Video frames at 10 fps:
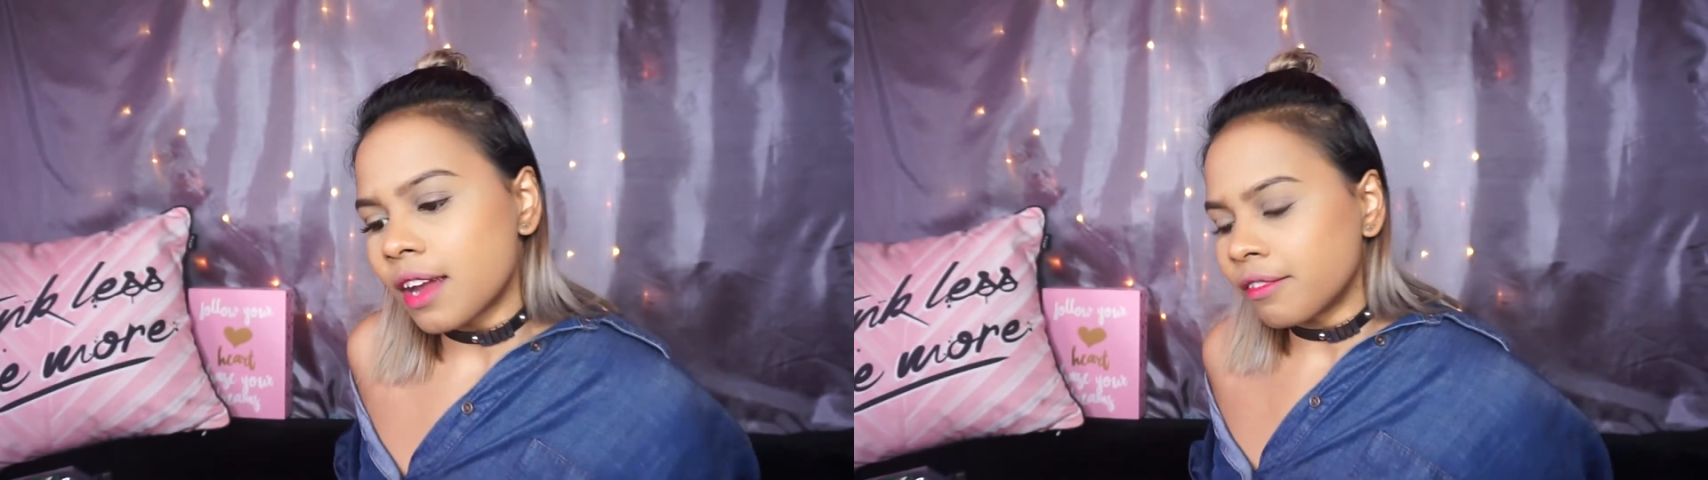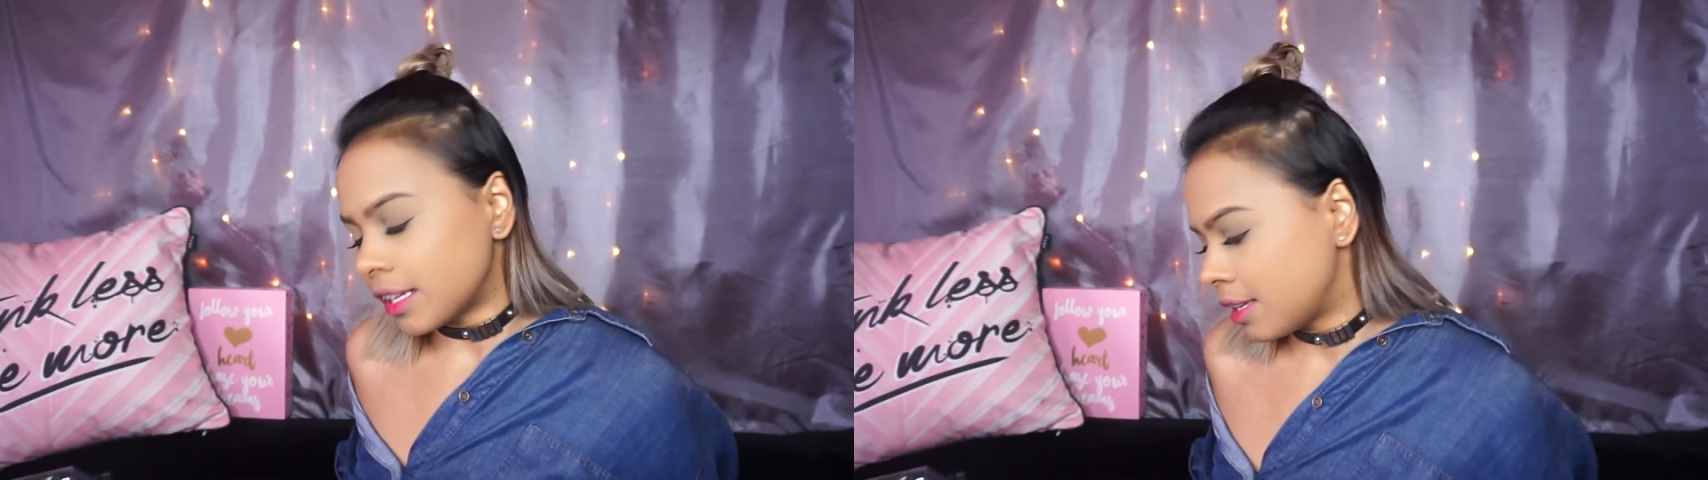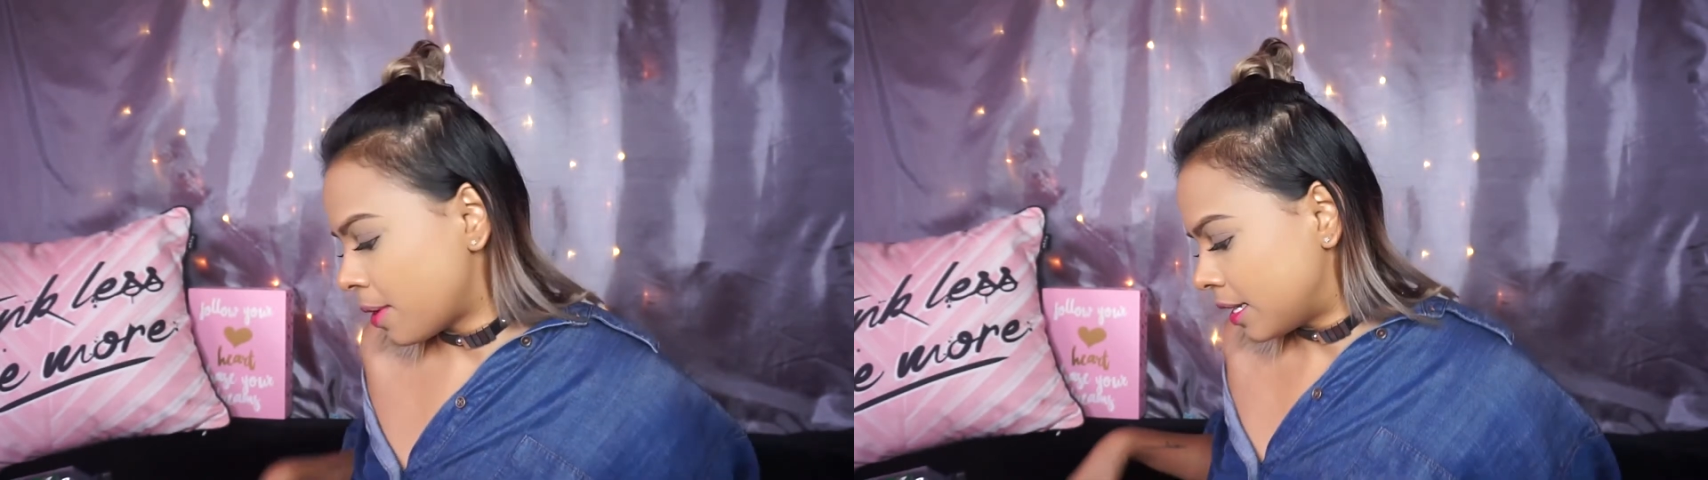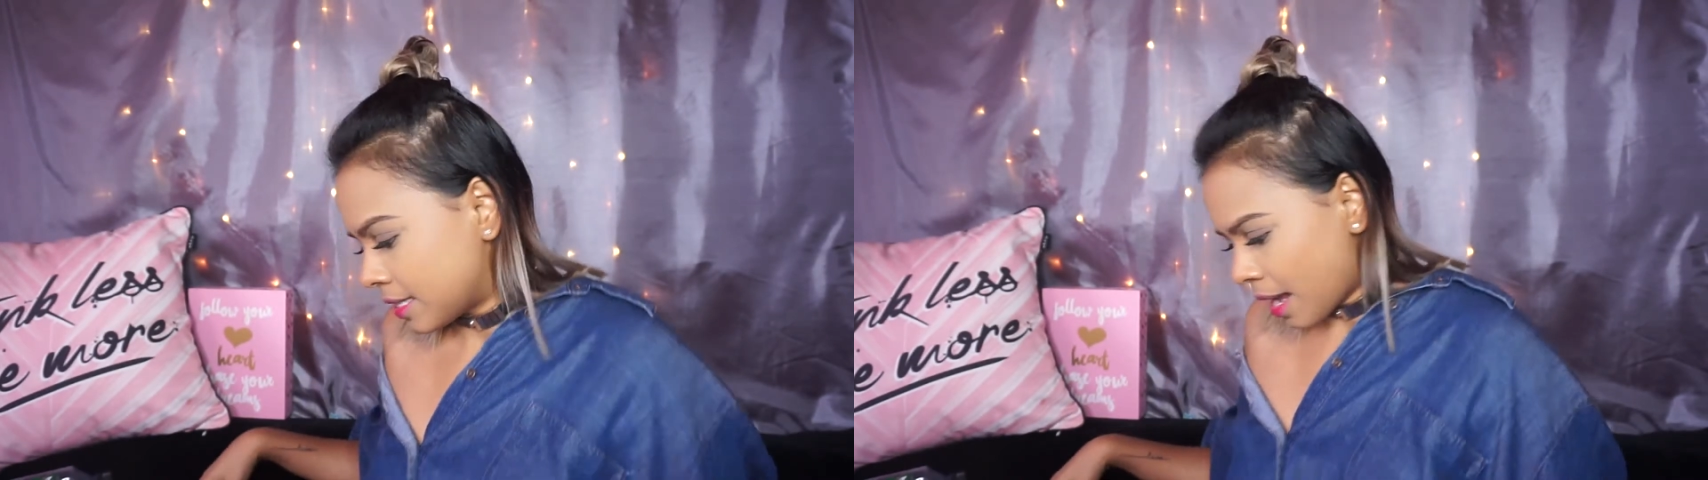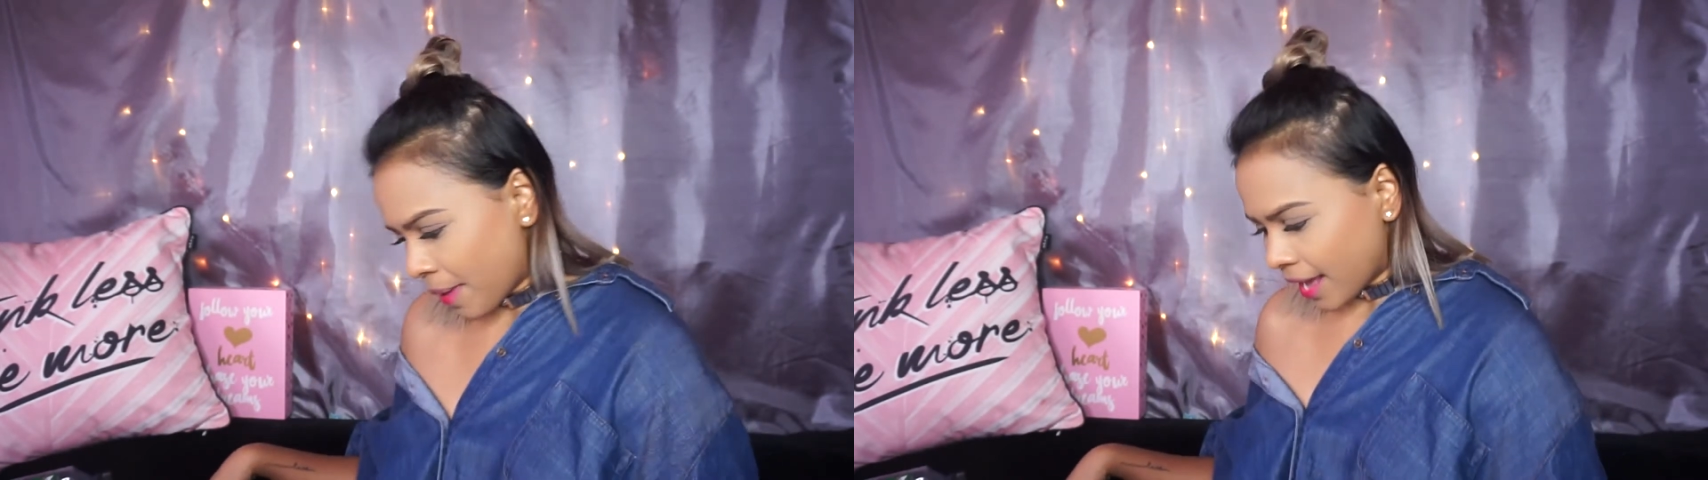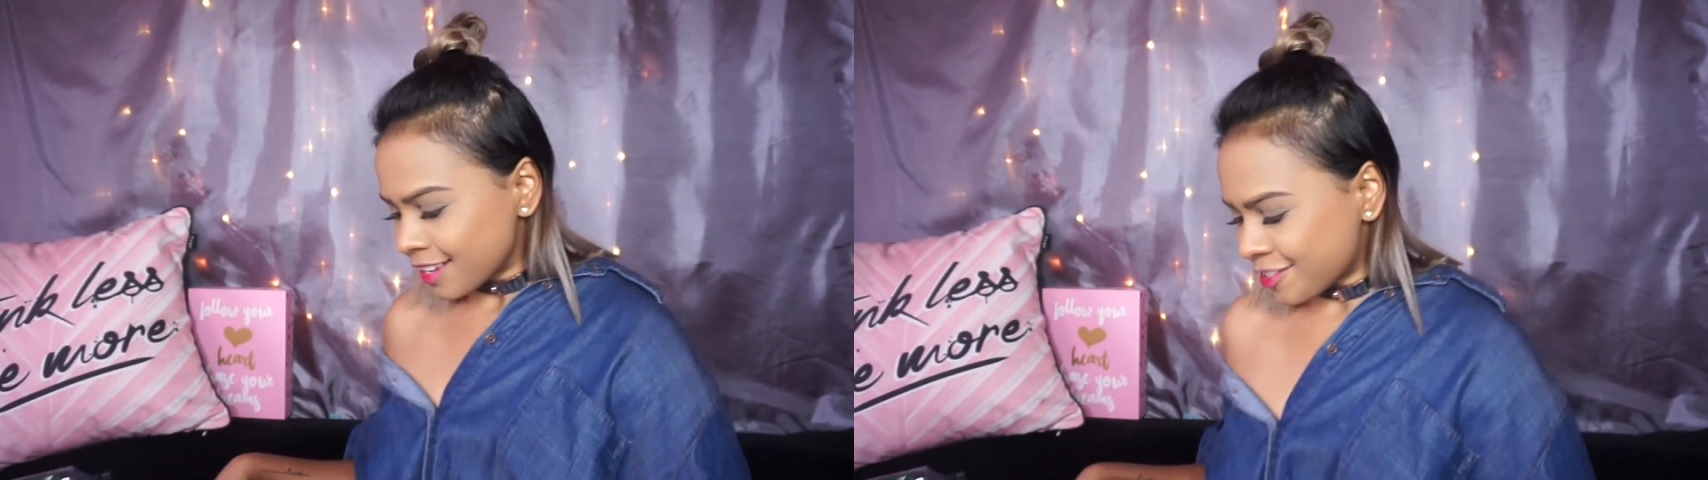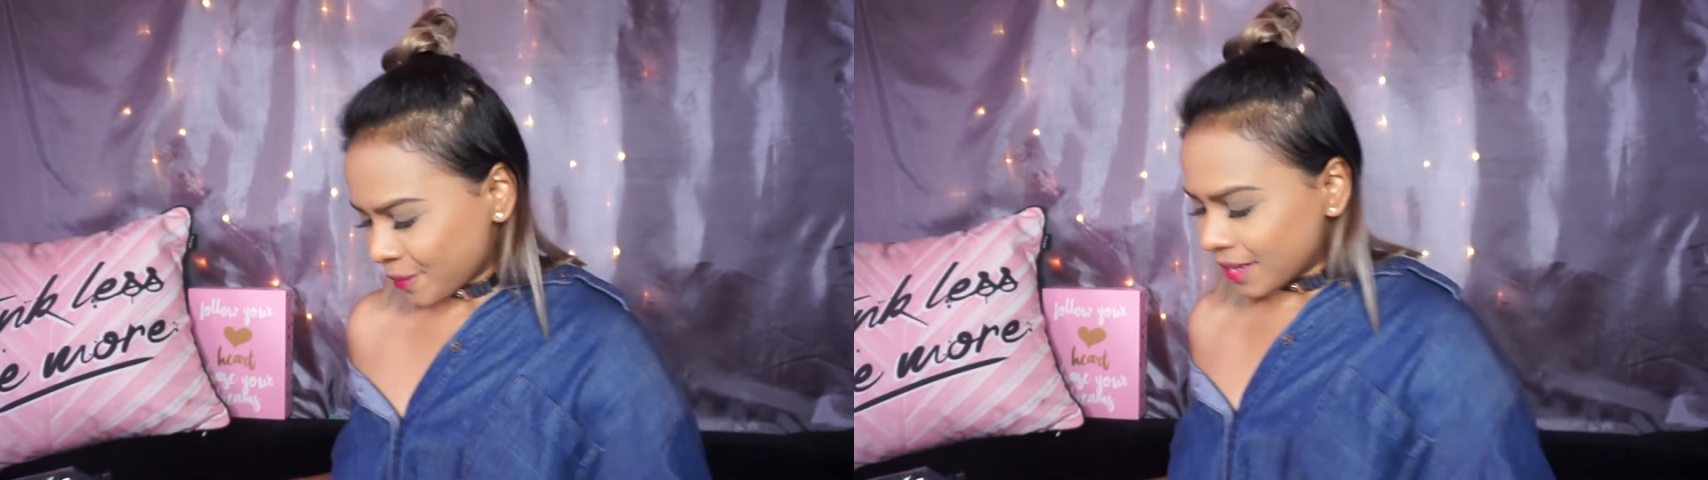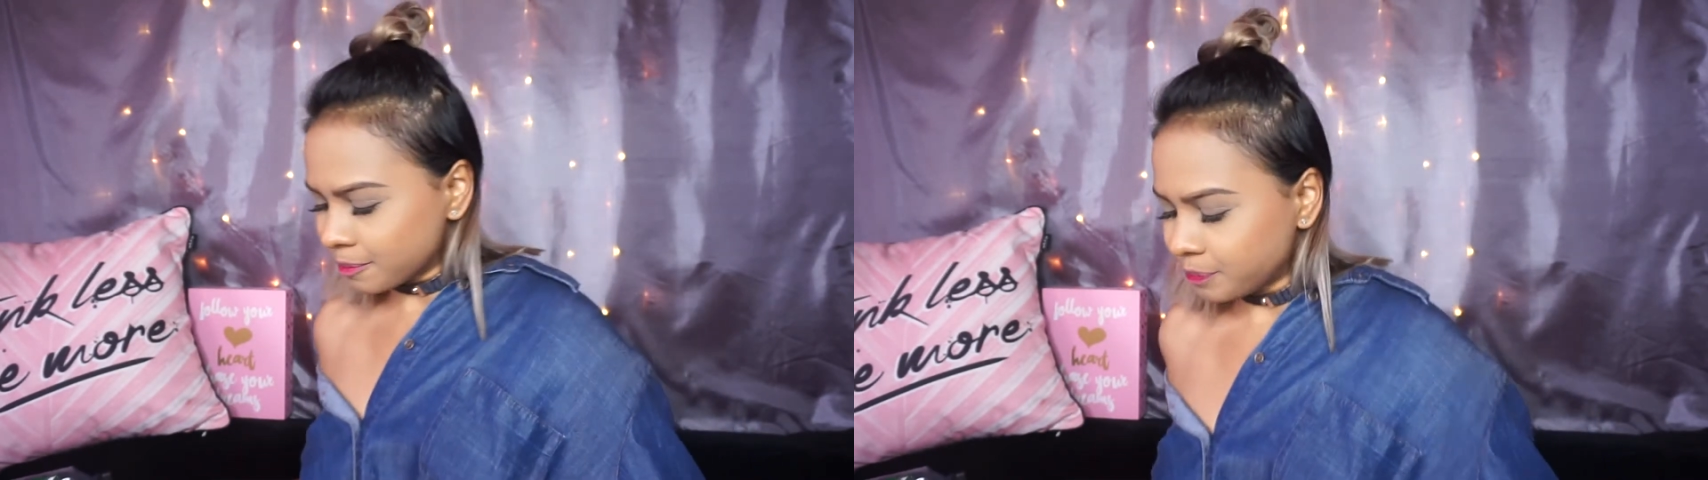I really wanted to get back into it.